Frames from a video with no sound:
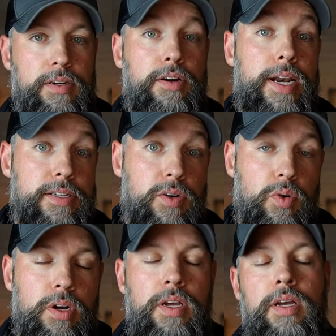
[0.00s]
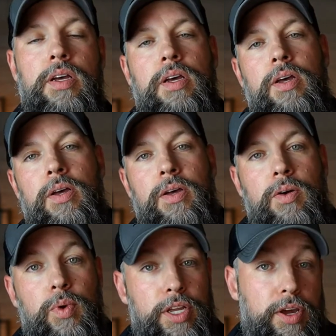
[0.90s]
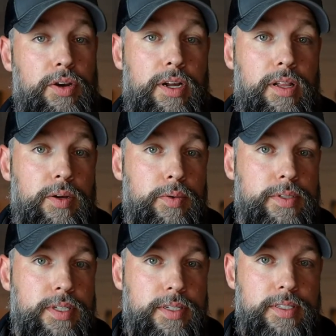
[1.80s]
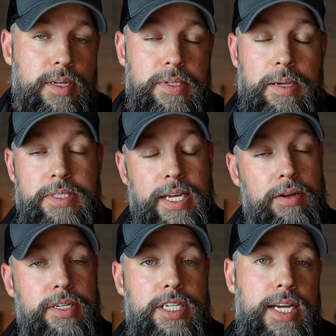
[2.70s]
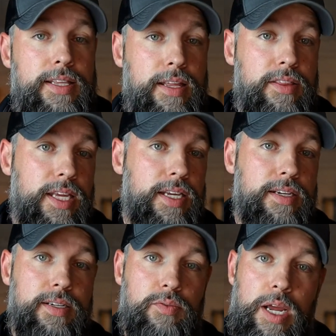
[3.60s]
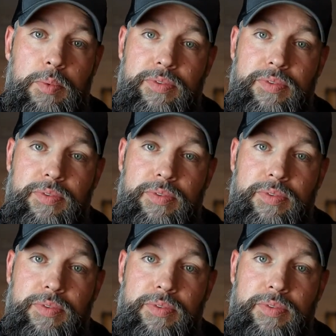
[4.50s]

credit score when you go to close. Sometimes they go to check that thing right